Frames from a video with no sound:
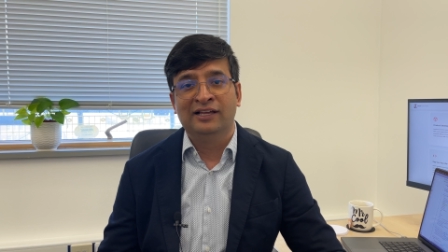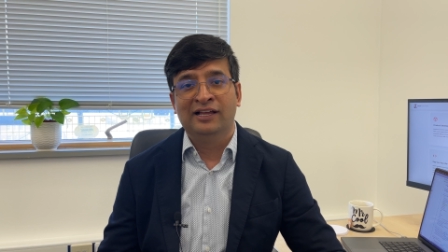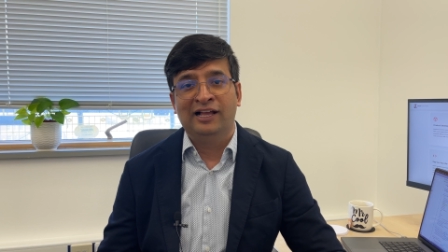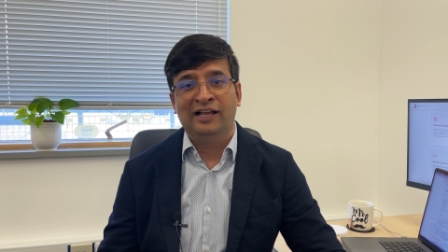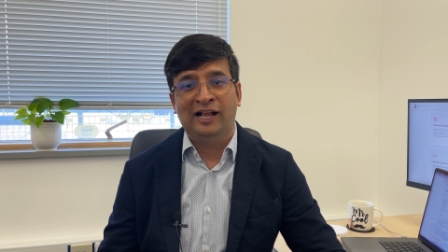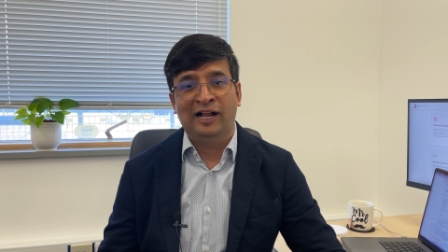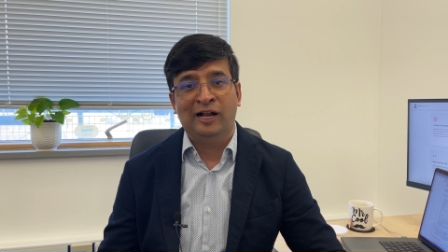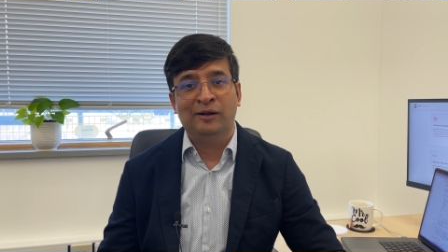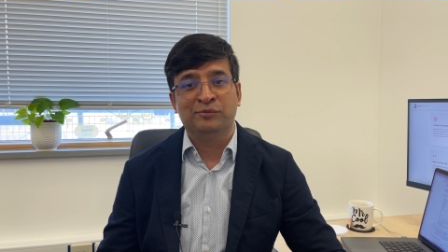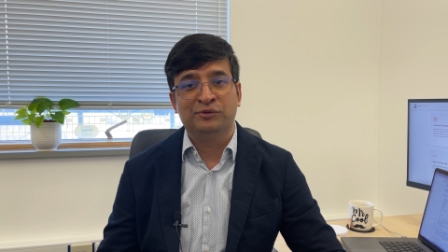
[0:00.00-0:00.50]

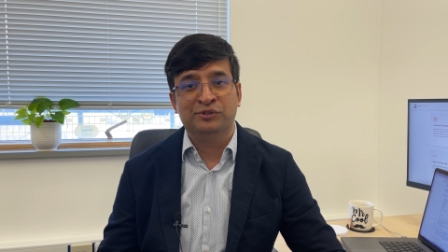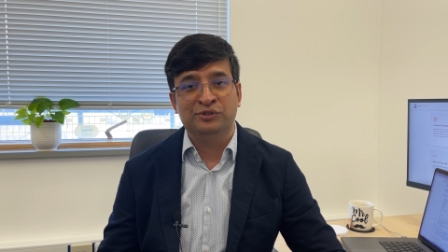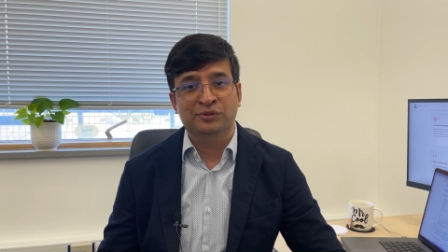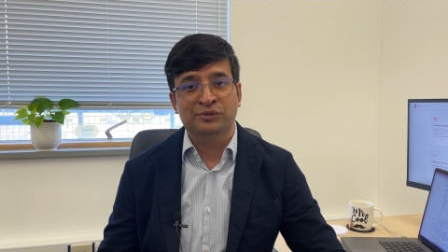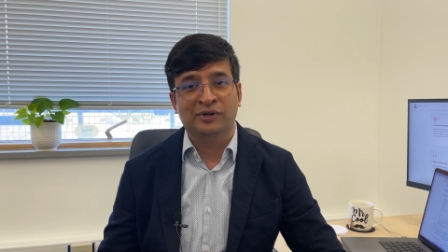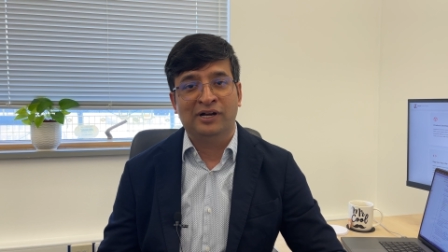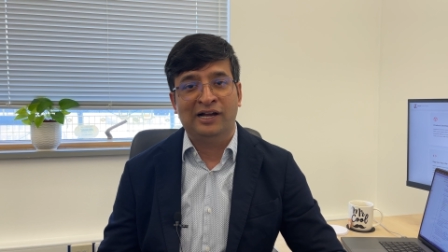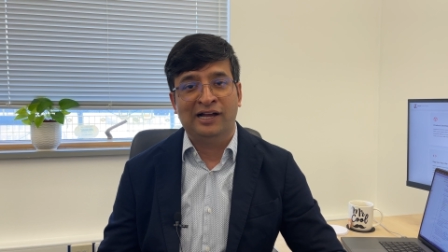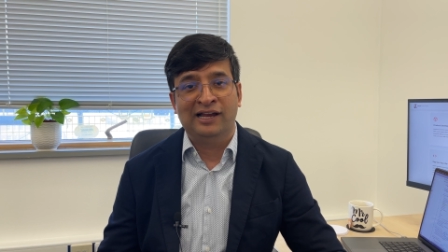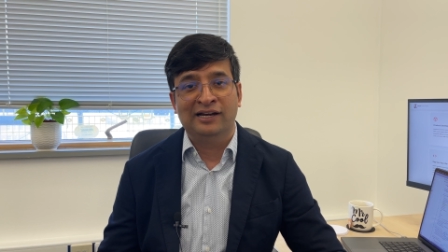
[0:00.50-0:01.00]
help you
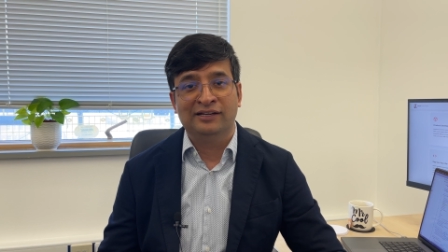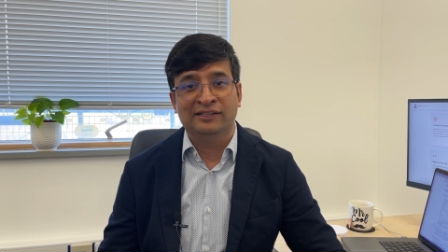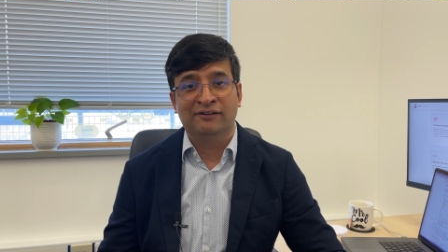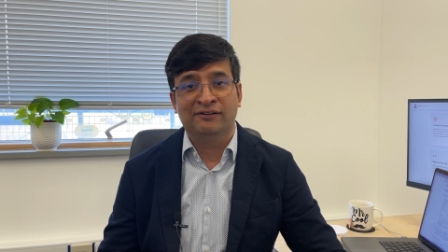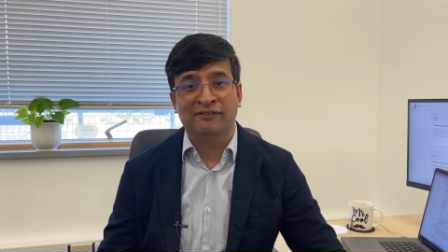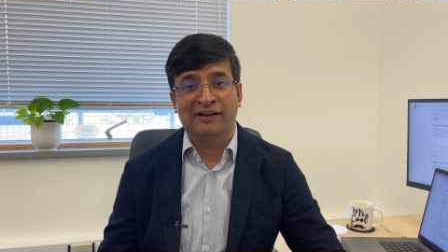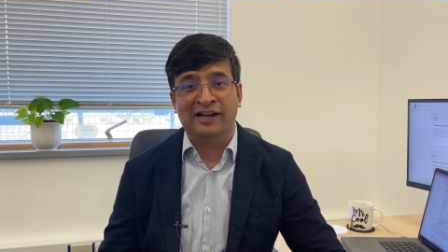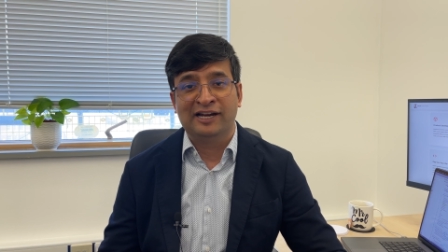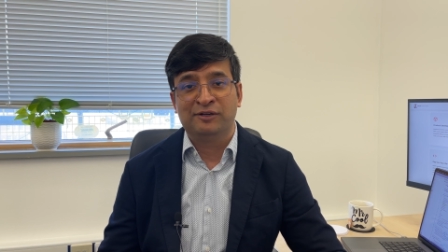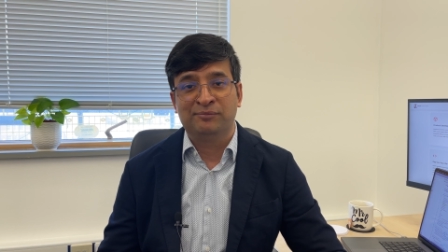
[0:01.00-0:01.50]
hire the
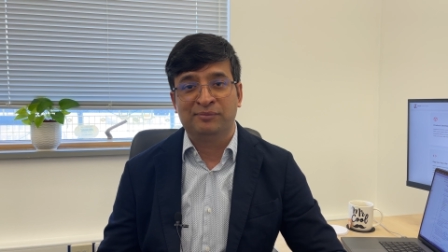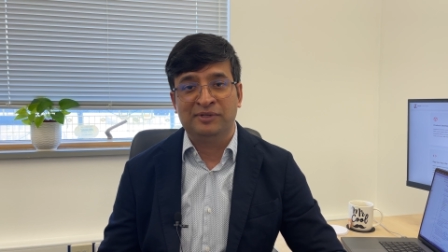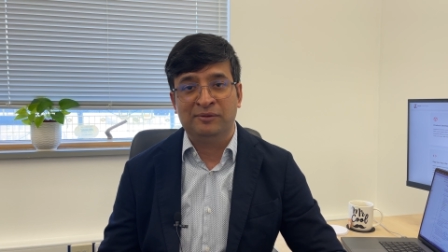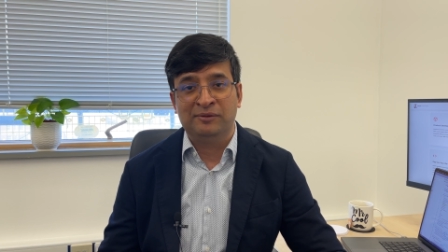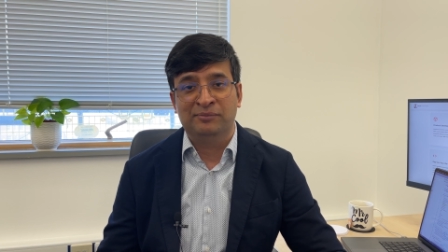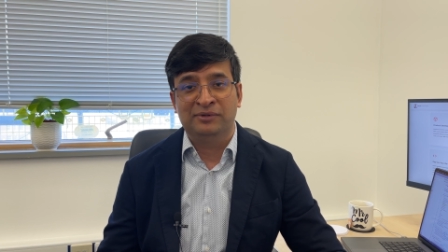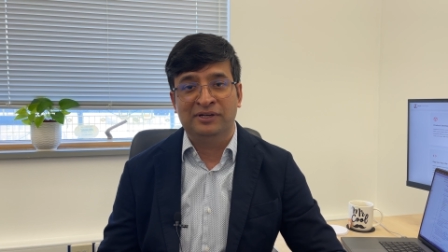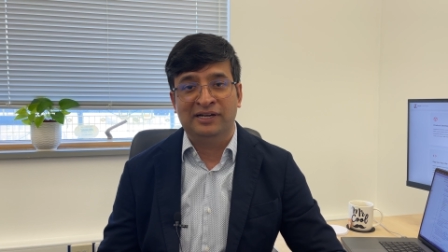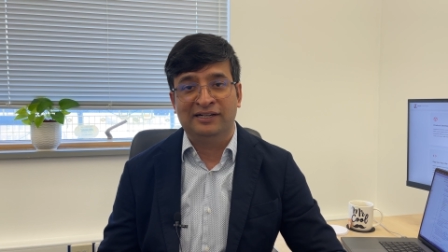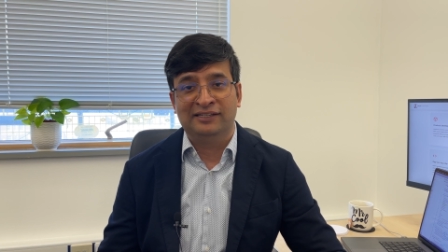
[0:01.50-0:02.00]
right
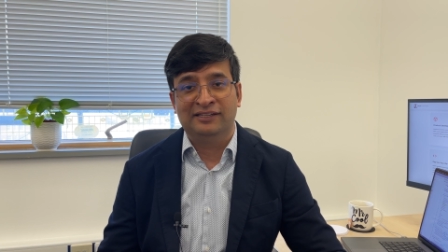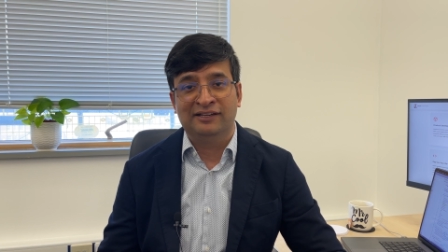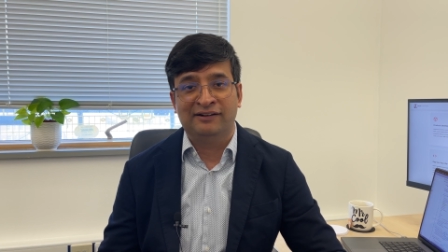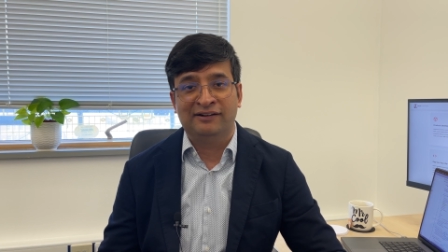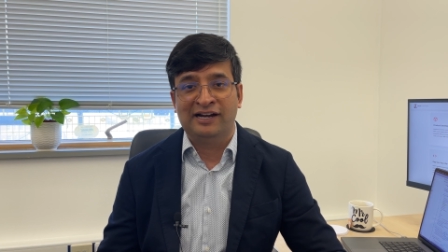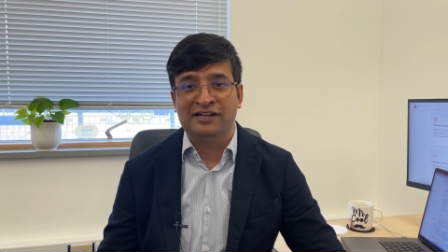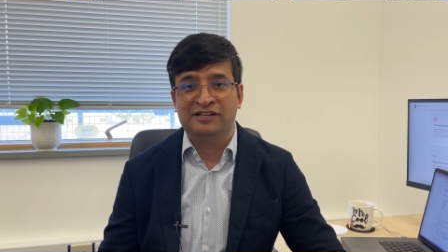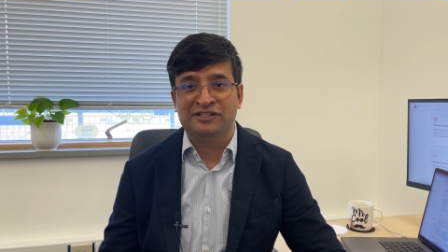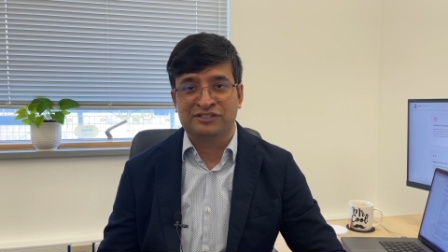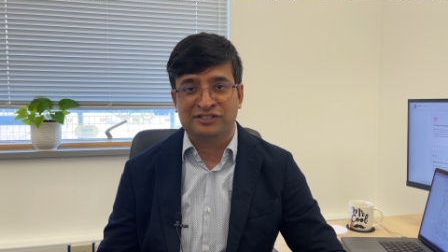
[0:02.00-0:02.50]
people at the
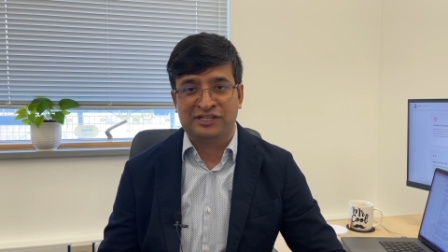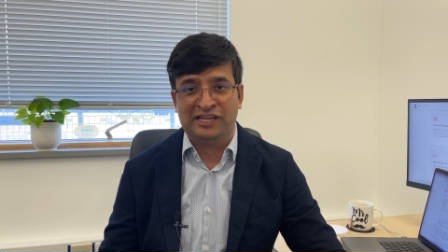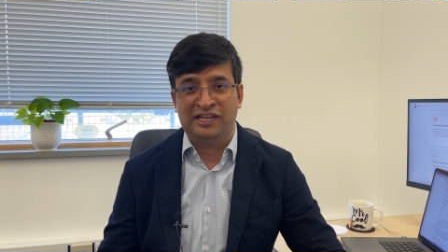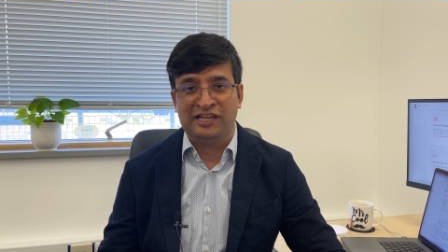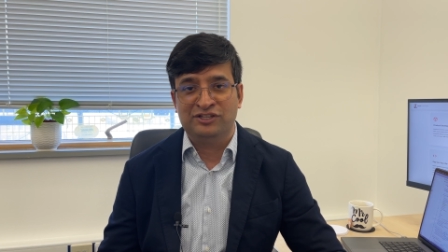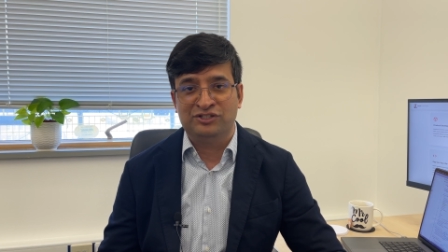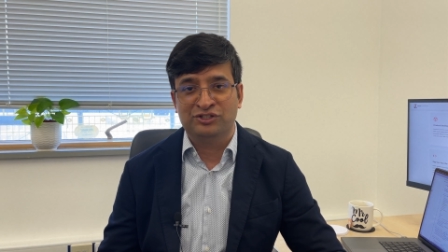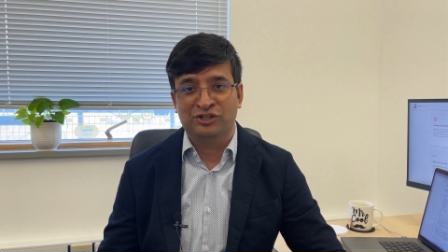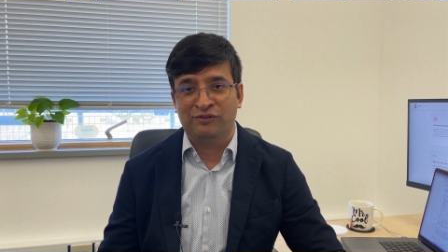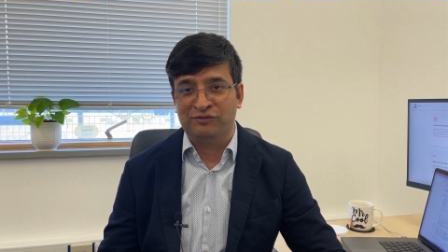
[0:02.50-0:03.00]
right
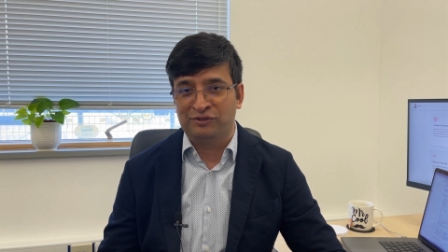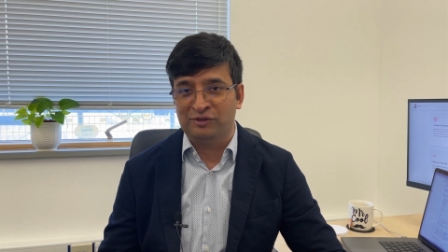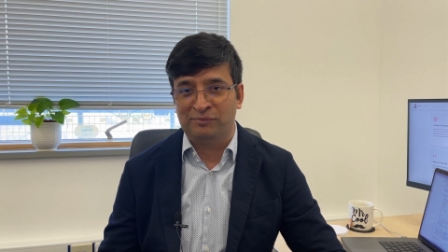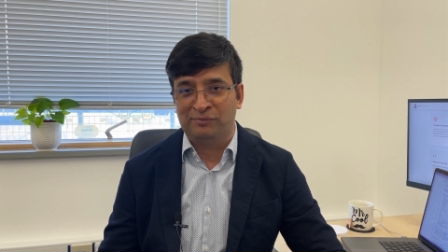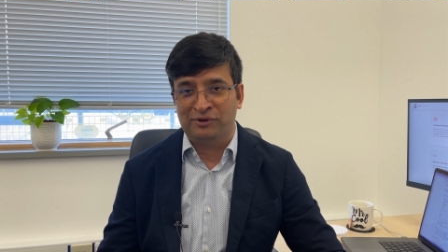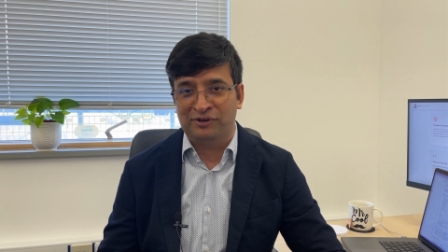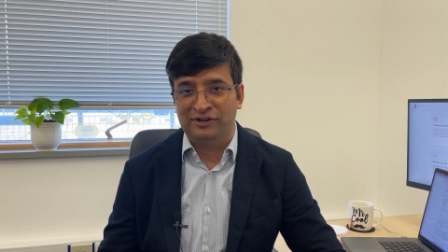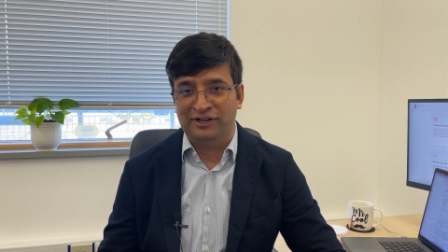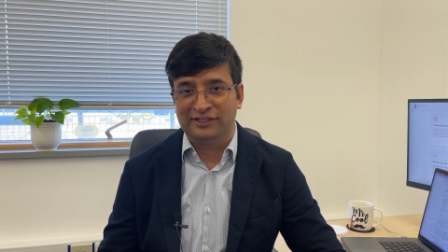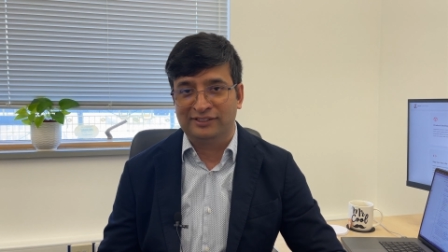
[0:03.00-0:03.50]
stage of your
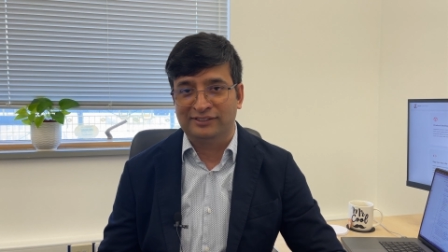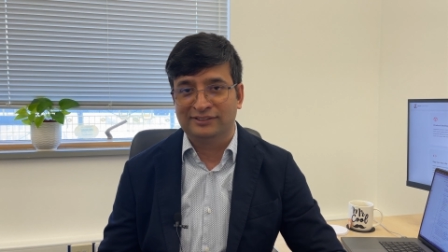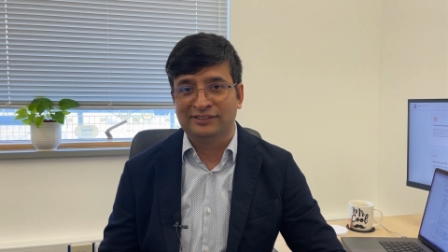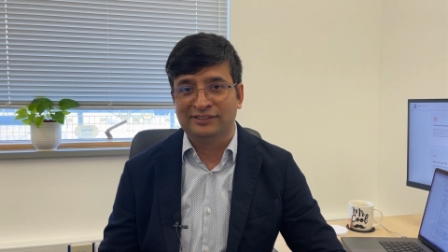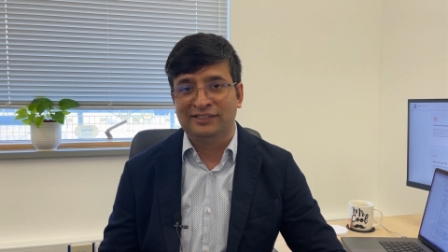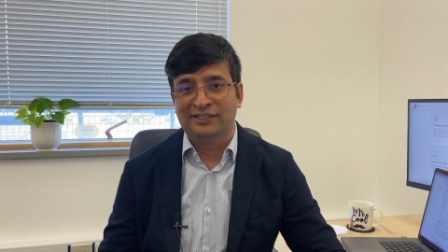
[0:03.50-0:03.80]
product.